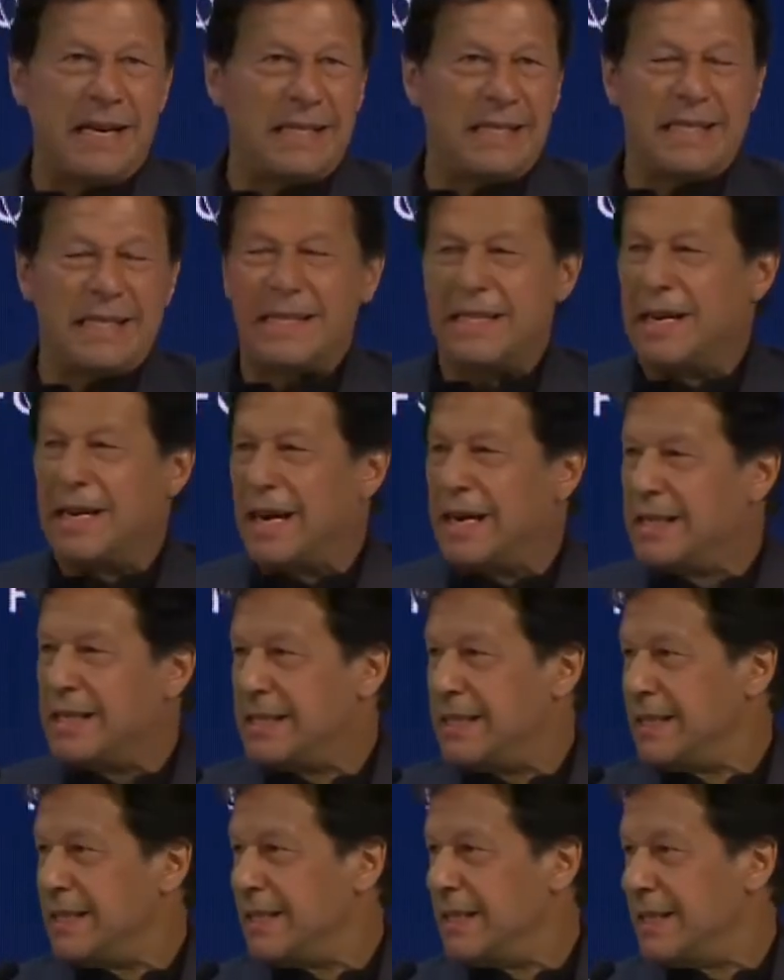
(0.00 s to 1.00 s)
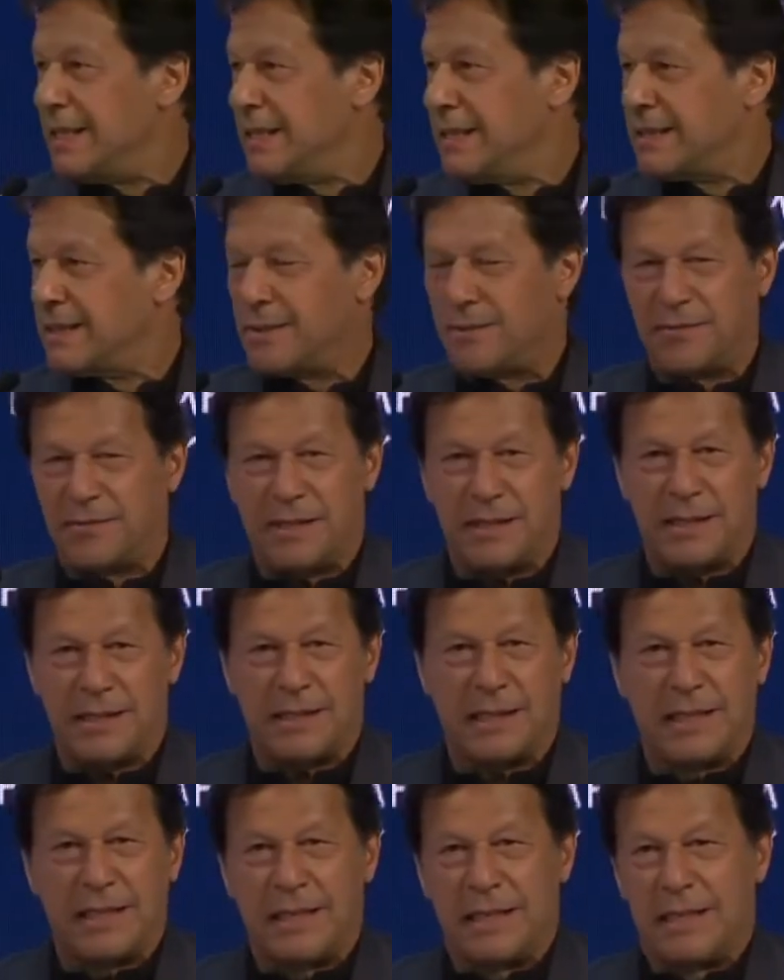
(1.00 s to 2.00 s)
18, 19 years of
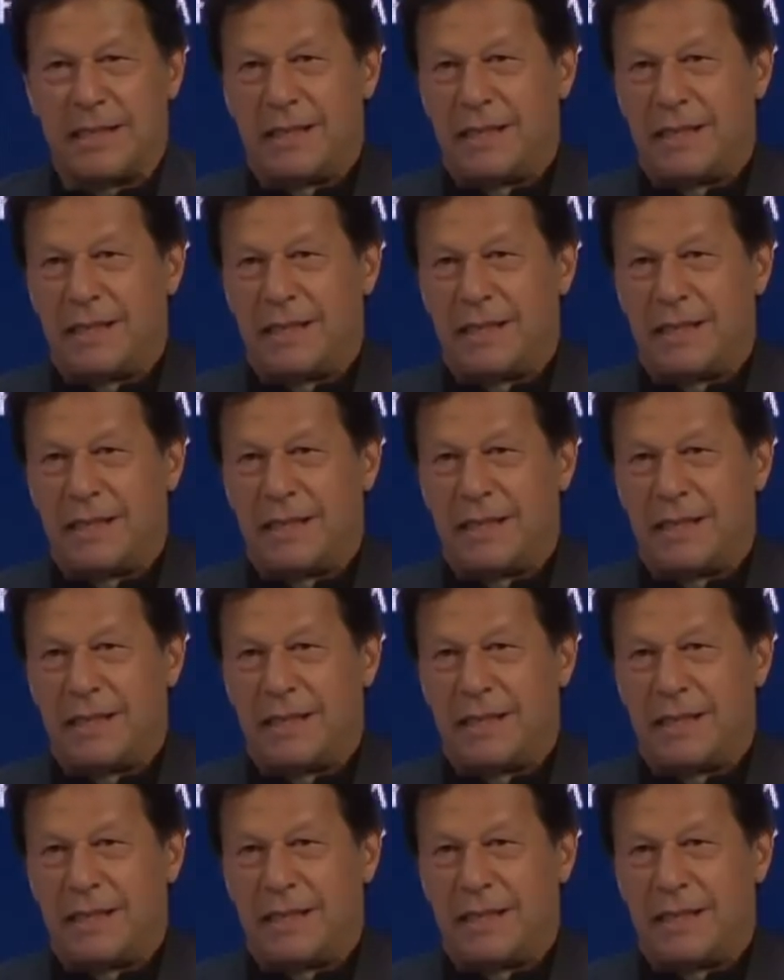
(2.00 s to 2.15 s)
this